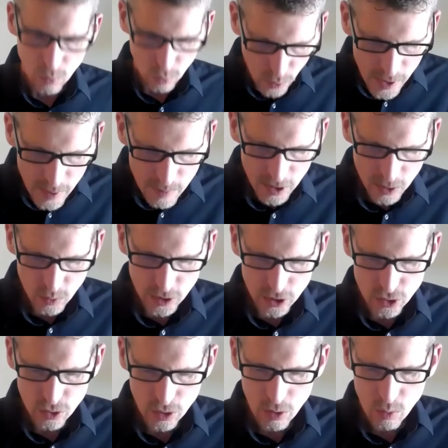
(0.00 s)
Women
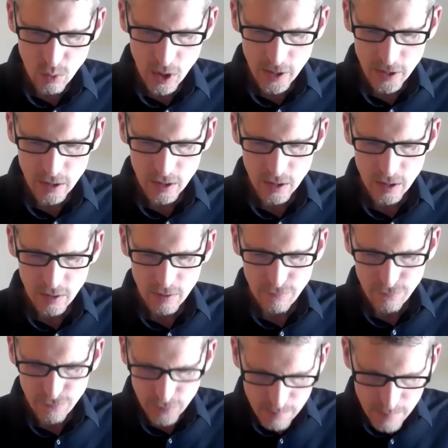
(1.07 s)
would draw water
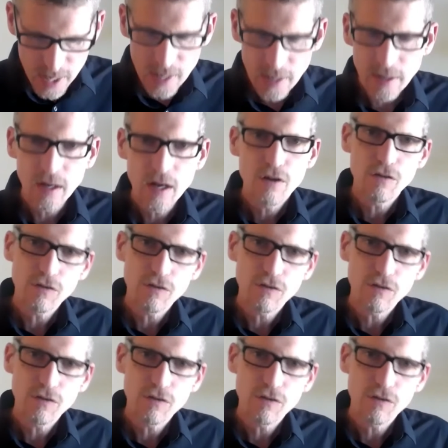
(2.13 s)
for men.